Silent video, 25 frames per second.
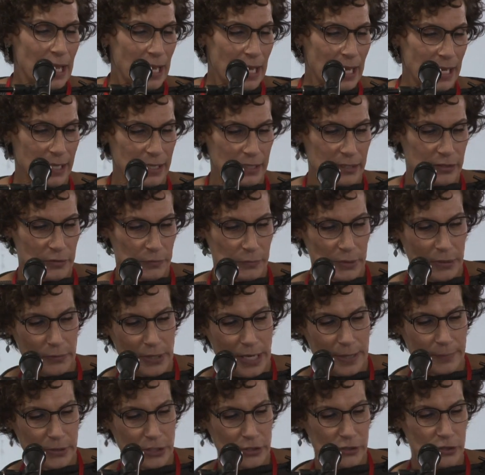And we were
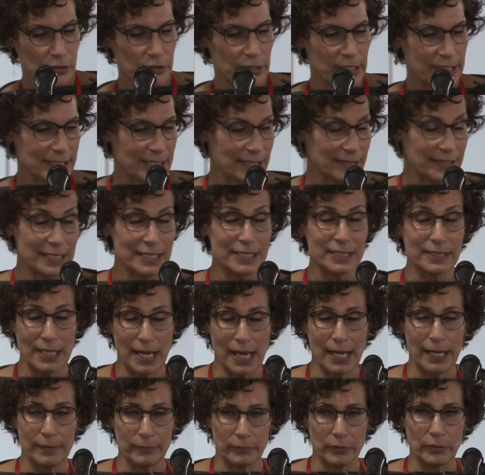able to do this at this
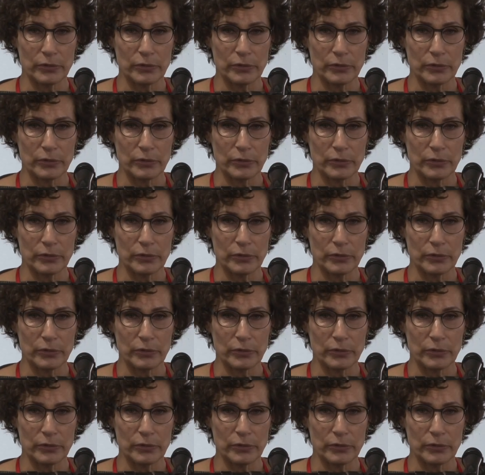time.